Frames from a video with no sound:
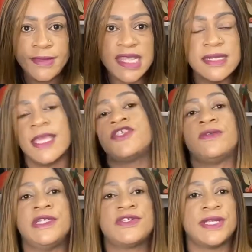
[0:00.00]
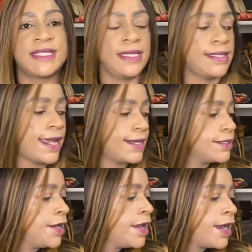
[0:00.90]
in case you're interested in that
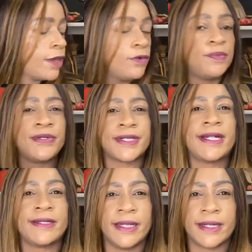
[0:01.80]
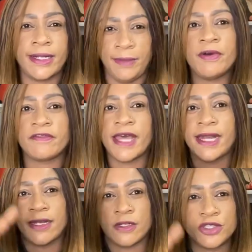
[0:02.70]
i will put a, cl a clip of
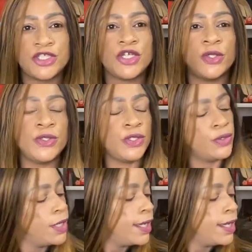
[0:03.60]
that and i'll show you